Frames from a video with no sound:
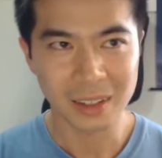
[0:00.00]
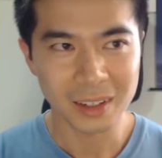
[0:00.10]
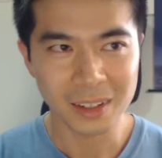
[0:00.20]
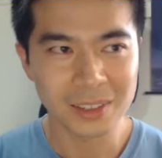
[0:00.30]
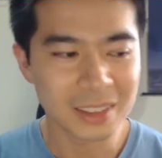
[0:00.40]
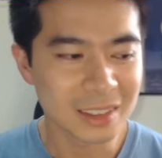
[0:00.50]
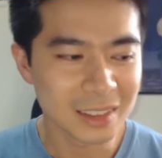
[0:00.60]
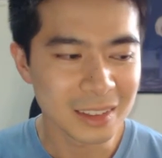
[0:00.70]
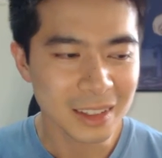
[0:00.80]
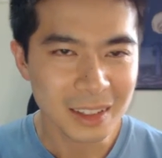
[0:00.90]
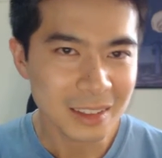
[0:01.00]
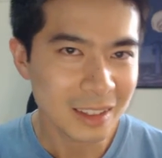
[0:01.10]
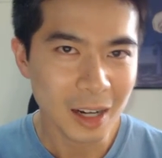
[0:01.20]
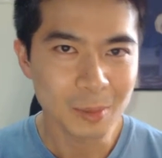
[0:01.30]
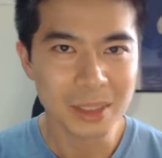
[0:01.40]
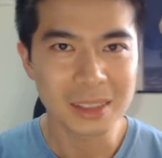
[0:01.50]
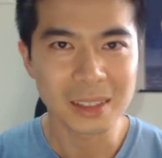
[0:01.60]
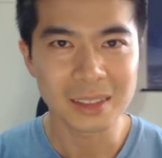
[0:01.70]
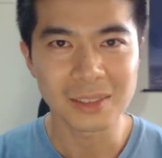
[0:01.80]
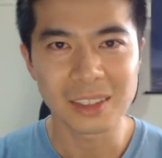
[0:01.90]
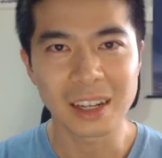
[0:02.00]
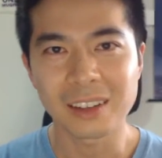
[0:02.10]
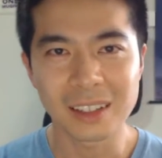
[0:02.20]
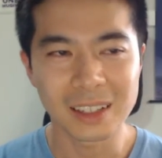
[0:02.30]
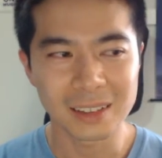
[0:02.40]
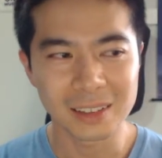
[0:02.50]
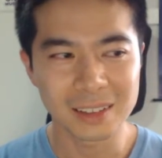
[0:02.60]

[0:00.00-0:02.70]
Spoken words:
I don't even, time just doesn't even calculate.